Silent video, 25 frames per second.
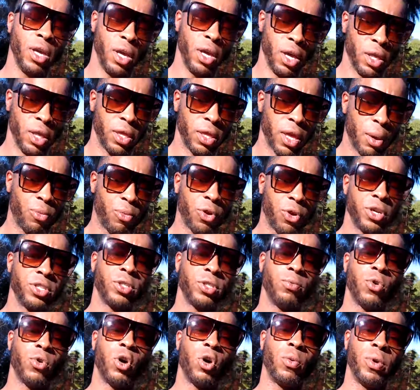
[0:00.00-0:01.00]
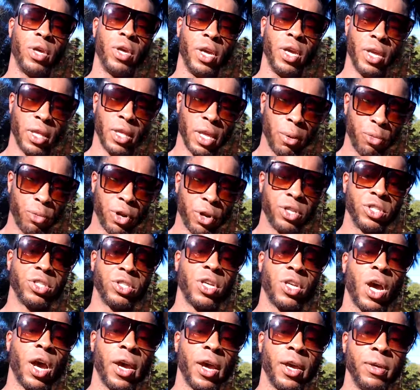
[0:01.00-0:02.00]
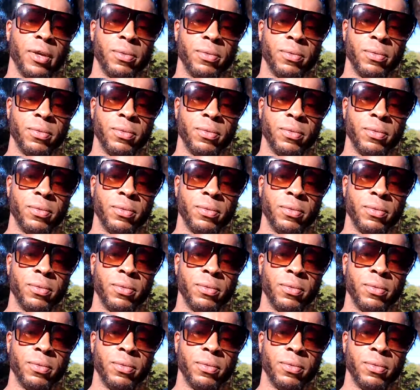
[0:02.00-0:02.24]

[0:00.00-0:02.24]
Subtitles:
in that present moment, in that present time.